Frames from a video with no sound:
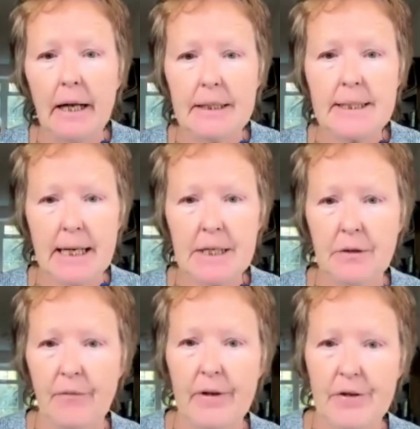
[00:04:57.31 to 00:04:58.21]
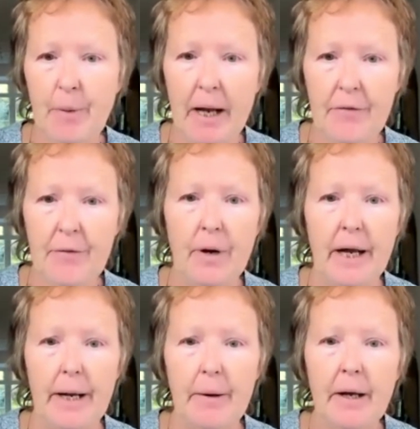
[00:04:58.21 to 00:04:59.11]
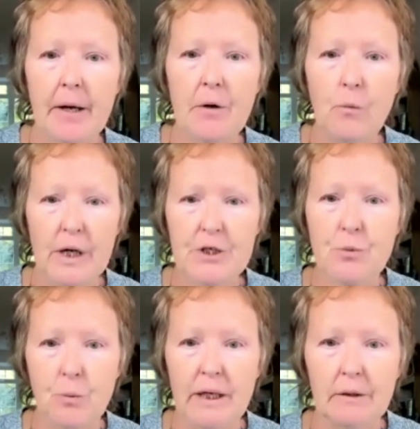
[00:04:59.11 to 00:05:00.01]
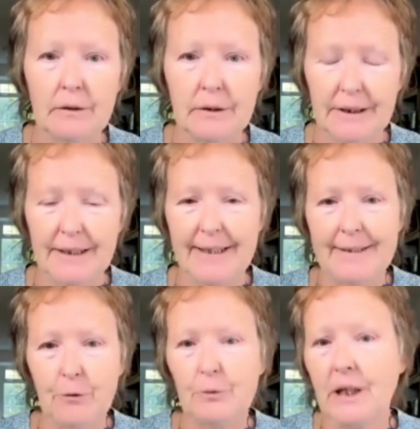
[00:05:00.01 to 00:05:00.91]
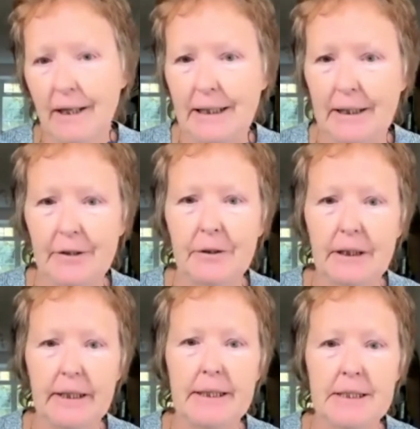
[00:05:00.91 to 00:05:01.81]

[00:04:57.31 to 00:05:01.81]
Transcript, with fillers: and set on this pathway, which will, in all likelihood,